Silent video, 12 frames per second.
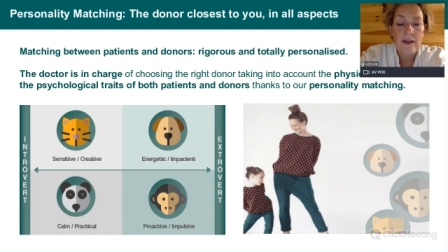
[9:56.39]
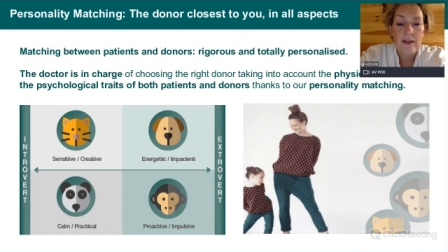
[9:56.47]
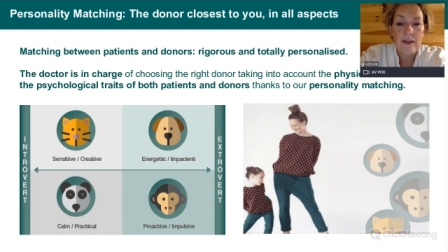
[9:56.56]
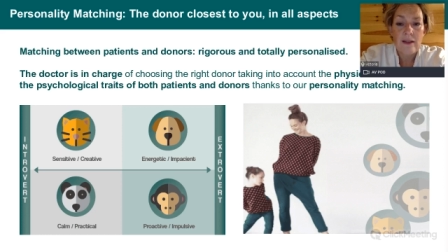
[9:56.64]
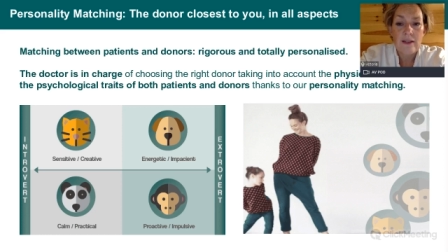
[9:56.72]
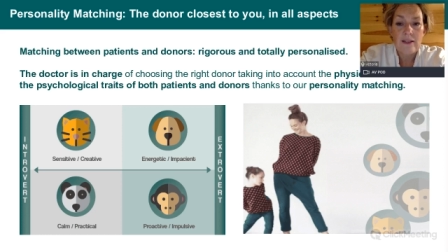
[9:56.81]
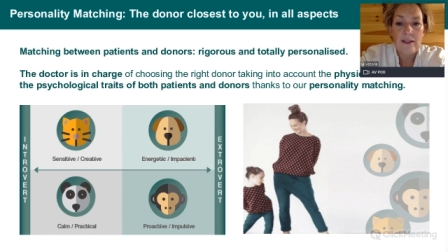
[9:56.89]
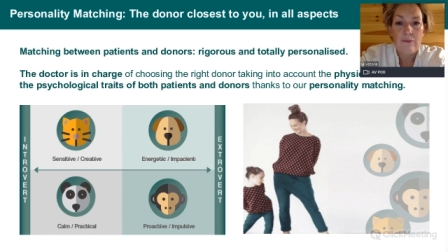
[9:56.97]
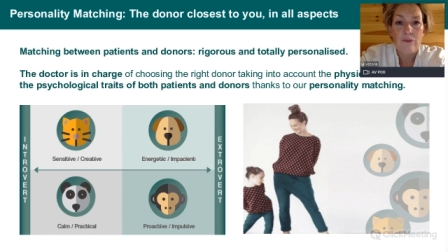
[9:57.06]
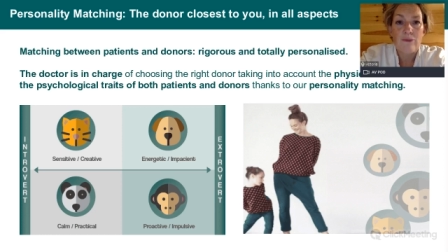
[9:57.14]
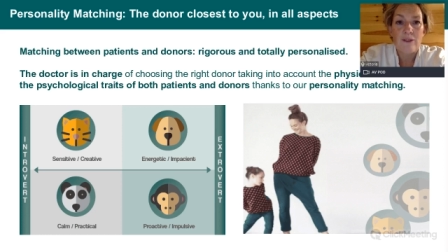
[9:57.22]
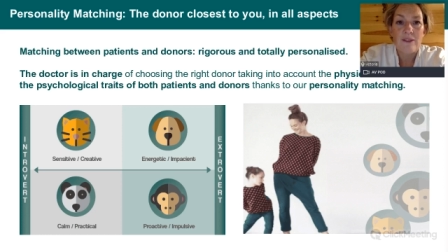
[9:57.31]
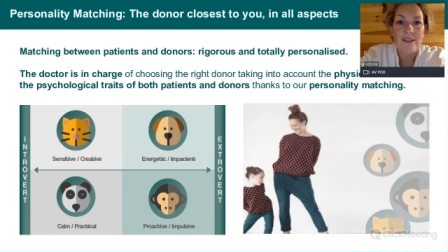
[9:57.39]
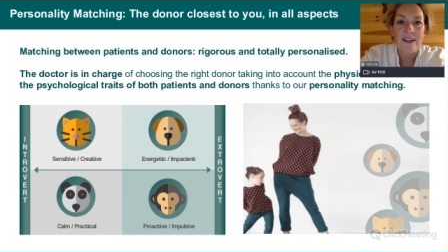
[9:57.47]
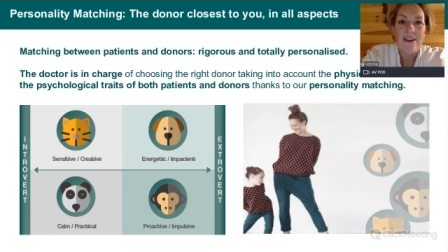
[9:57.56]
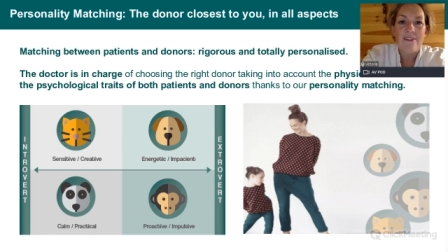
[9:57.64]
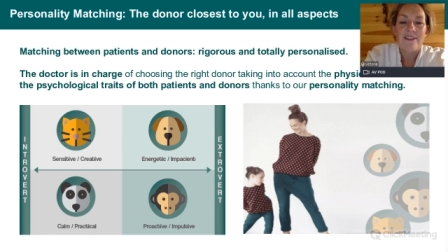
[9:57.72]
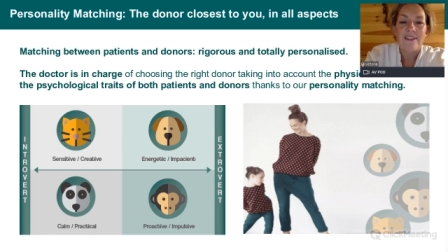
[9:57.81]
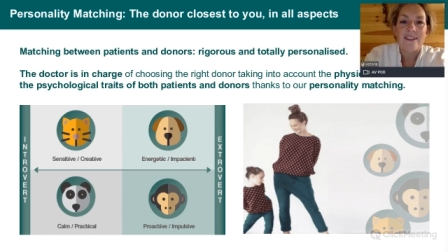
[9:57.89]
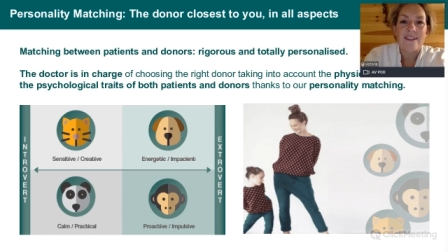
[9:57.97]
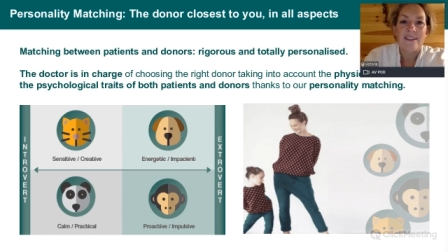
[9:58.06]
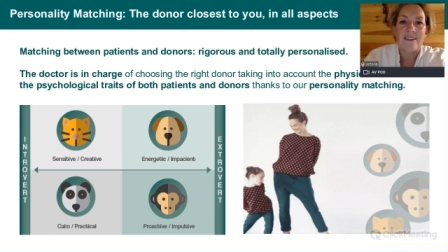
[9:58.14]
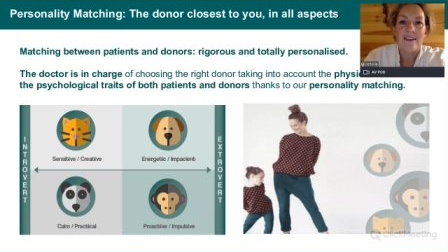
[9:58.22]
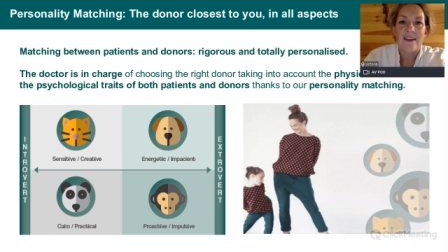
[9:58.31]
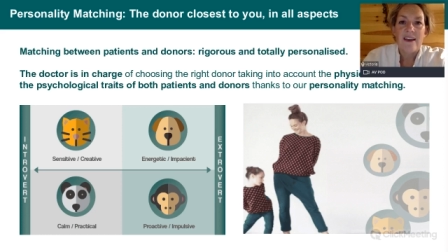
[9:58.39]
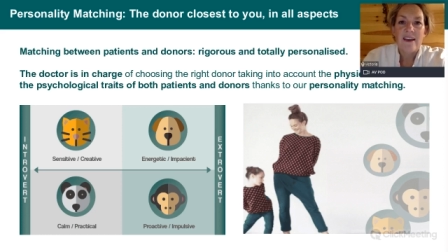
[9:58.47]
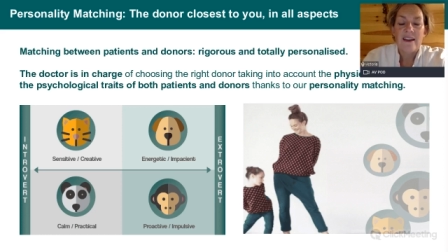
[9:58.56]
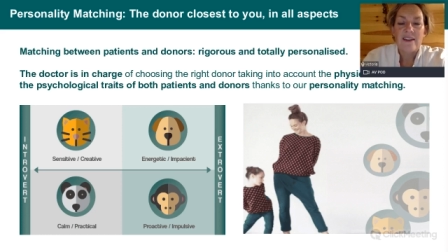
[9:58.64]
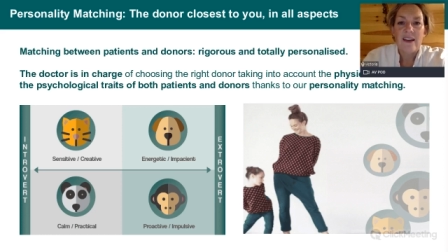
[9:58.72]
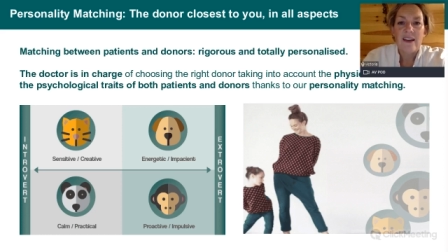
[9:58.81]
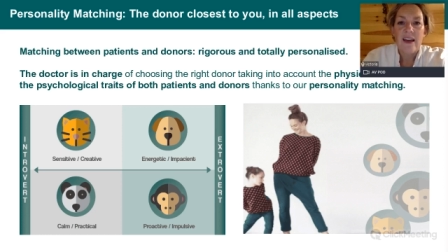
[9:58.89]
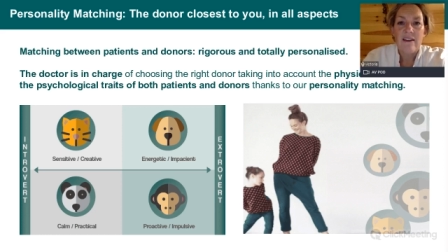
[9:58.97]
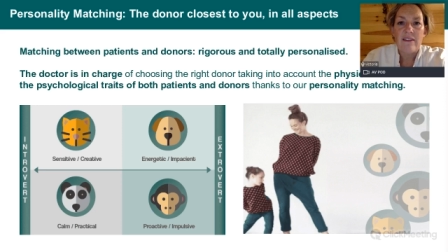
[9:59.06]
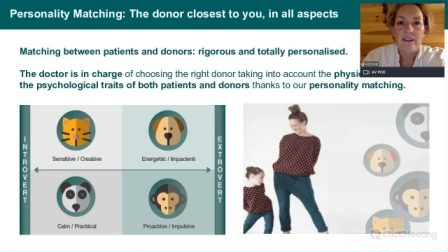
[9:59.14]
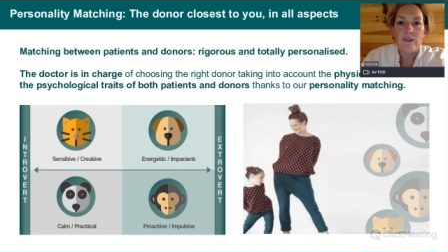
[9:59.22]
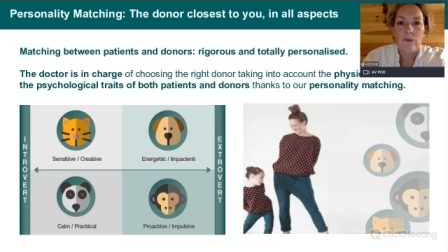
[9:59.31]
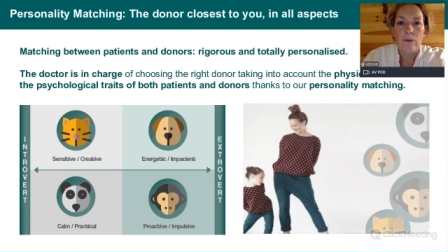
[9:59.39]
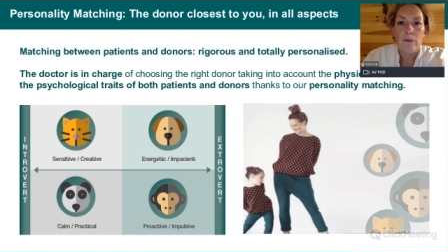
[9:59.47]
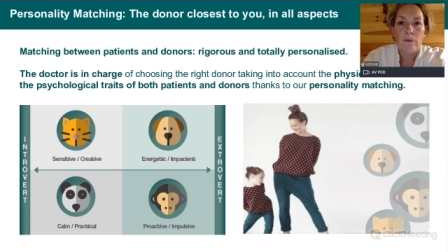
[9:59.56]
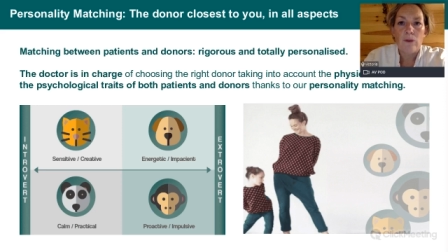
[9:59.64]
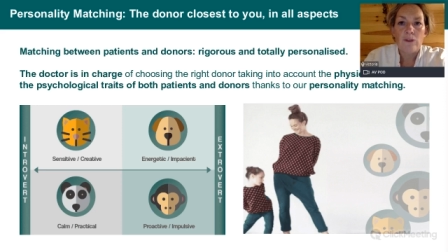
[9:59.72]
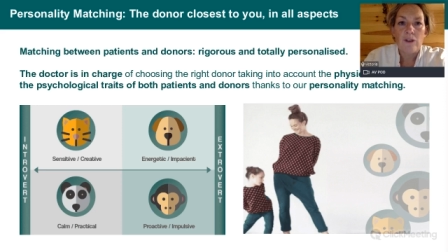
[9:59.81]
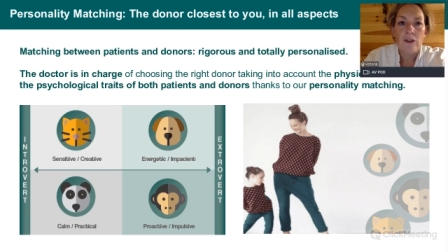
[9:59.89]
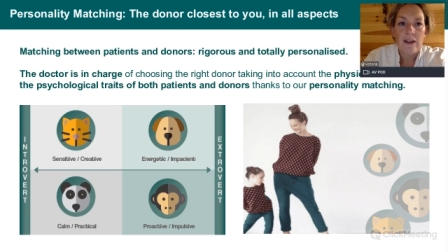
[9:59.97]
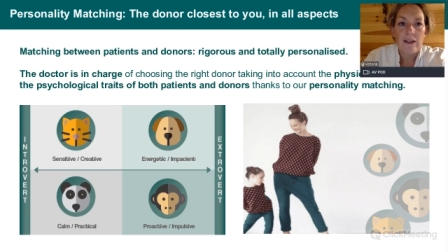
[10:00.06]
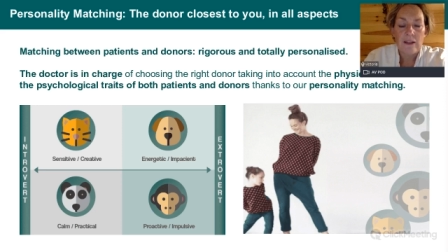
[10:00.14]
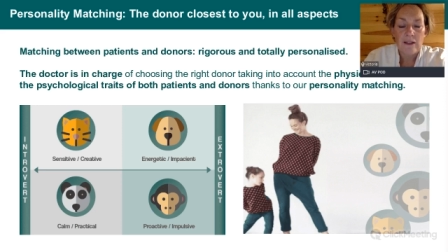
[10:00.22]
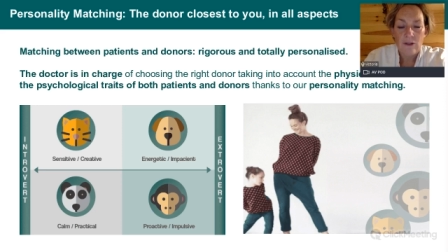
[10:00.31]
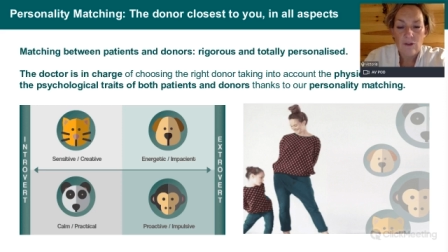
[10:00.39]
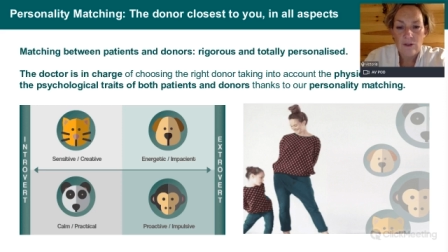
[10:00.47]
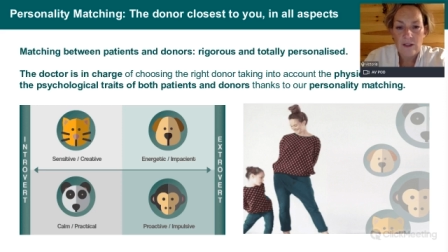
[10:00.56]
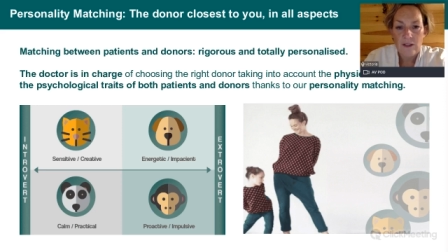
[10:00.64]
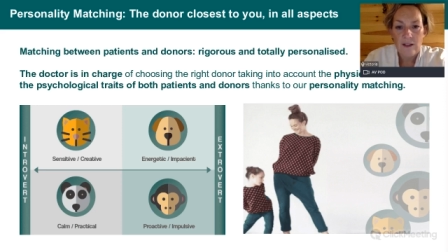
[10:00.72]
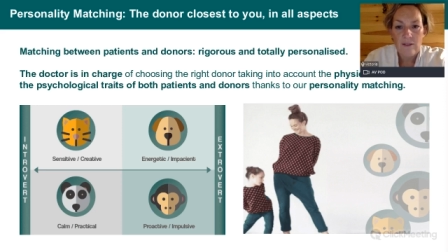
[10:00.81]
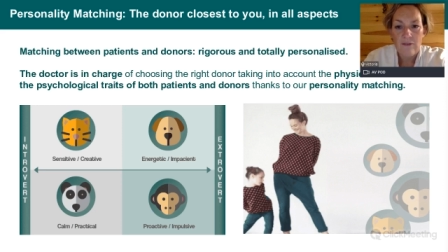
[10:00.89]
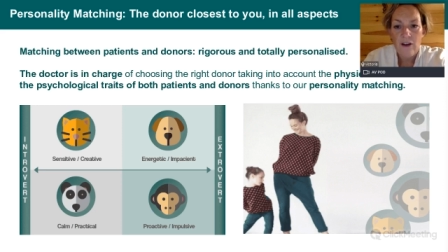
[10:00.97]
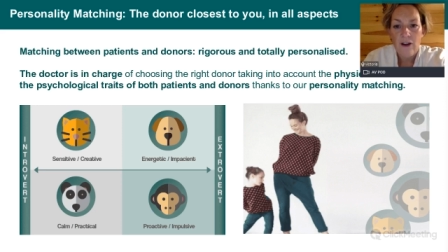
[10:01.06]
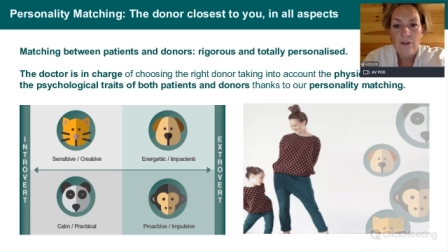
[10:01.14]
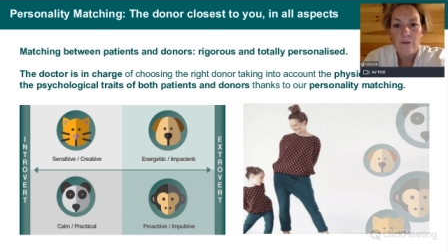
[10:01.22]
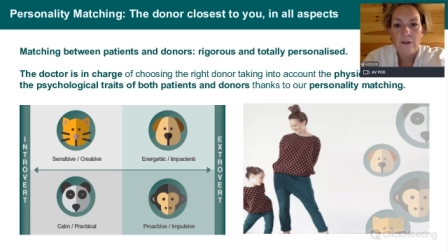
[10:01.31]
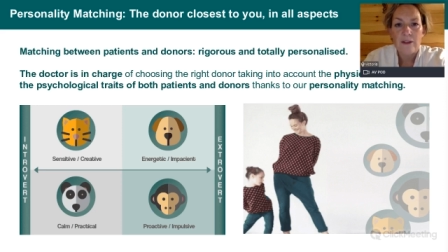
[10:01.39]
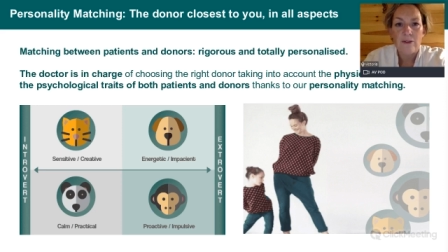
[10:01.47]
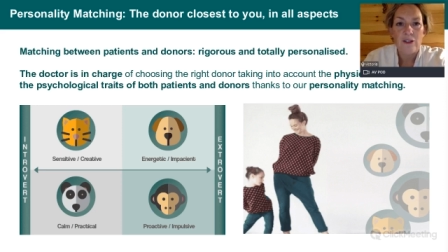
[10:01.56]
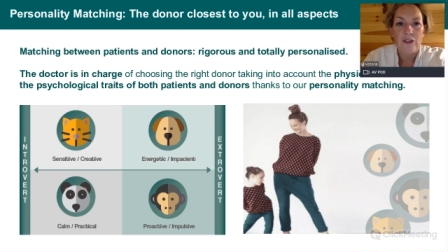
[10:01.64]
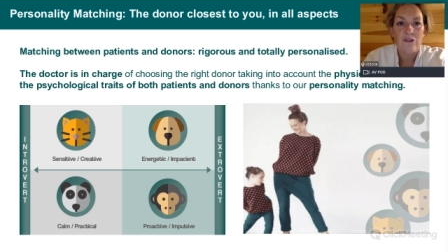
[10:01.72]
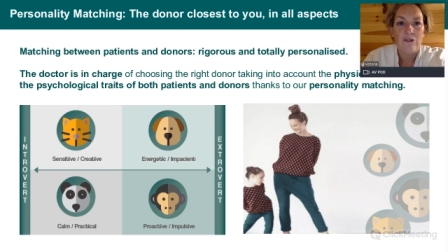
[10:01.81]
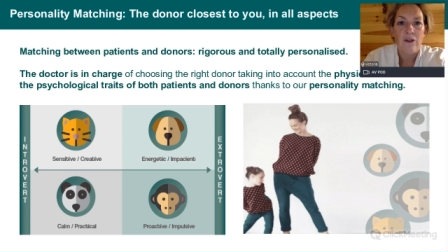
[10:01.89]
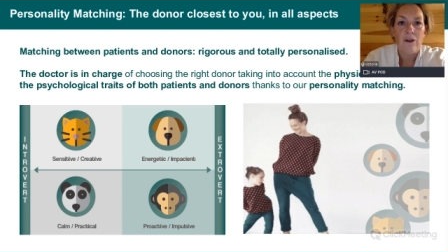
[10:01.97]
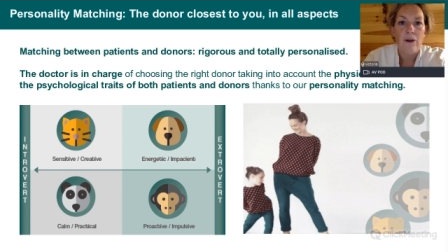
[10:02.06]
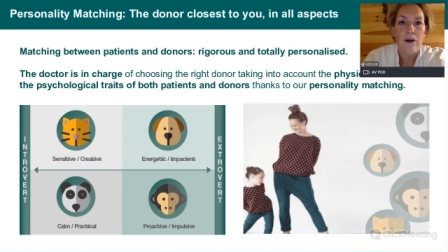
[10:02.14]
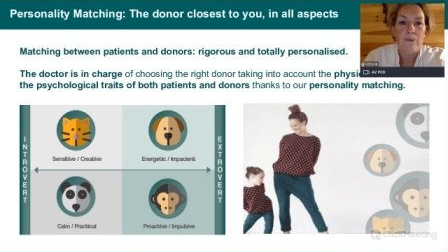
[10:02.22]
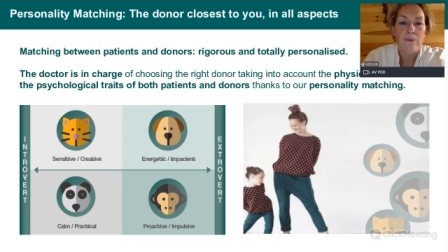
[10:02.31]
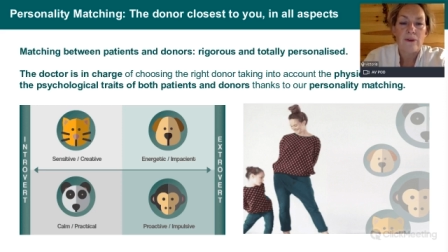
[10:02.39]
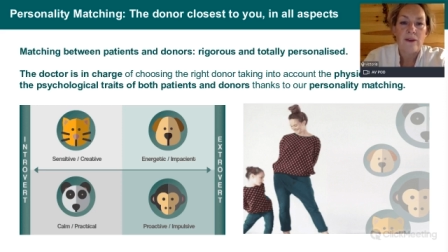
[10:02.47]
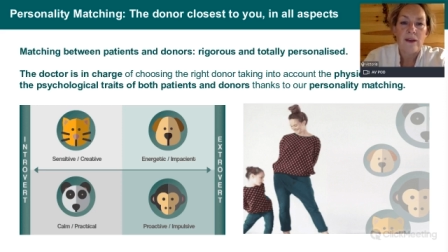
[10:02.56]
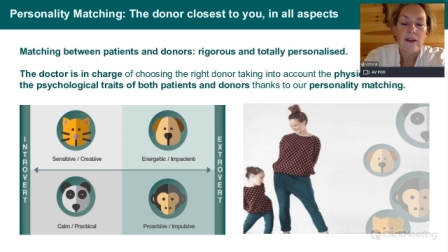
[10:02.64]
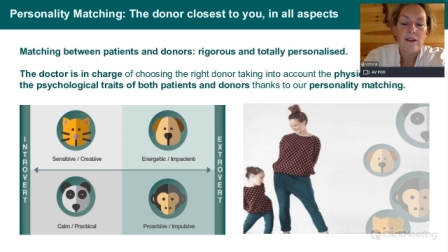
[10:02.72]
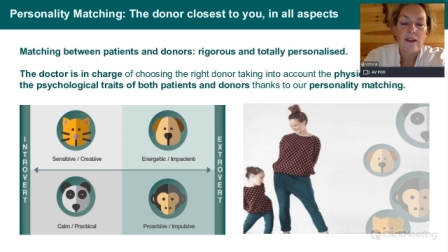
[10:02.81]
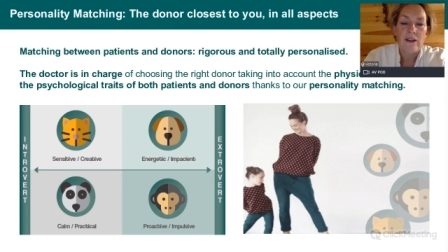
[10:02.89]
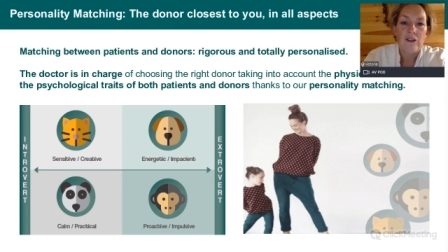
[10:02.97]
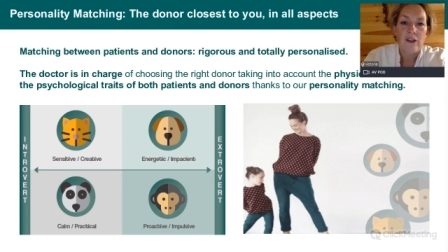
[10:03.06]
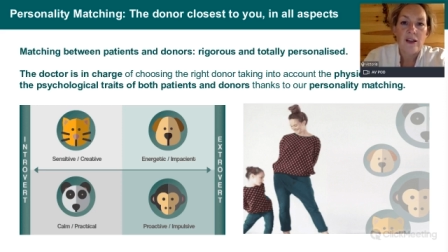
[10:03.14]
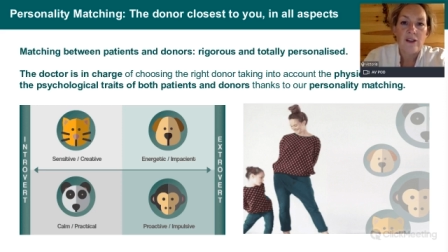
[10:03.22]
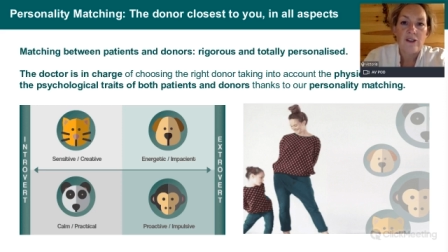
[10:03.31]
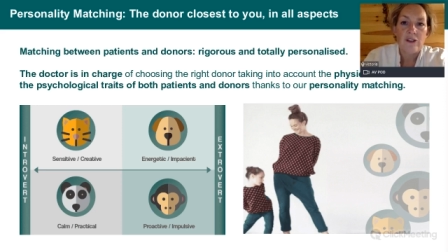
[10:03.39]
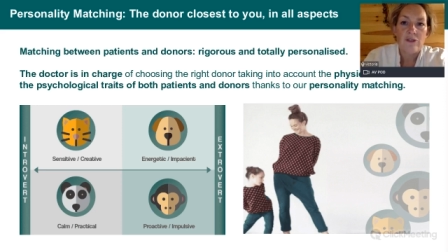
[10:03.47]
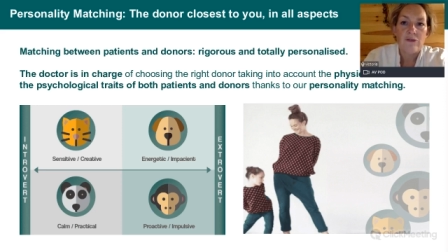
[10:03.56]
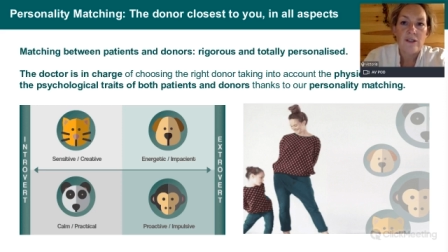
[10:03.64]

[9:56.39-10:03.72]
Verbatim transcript: uh, temperaments inherited, and, and a character will be modulated according to the environment in which you grow up and the education you